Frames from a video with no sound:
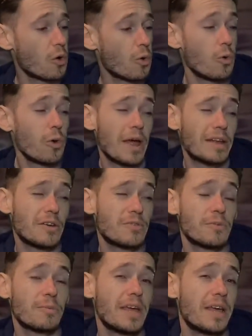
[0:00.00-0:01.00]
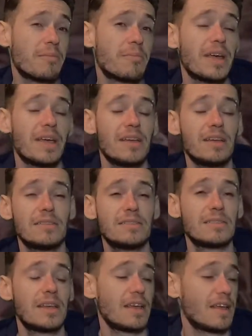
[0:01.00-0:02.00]
All I know from him
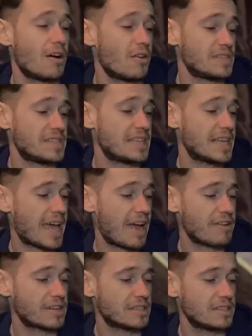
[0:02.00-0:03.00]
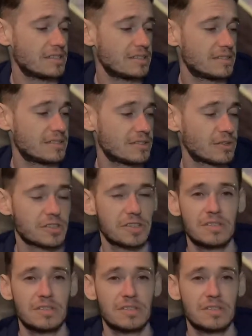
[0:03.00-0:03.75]
is obviously the characters, Dr.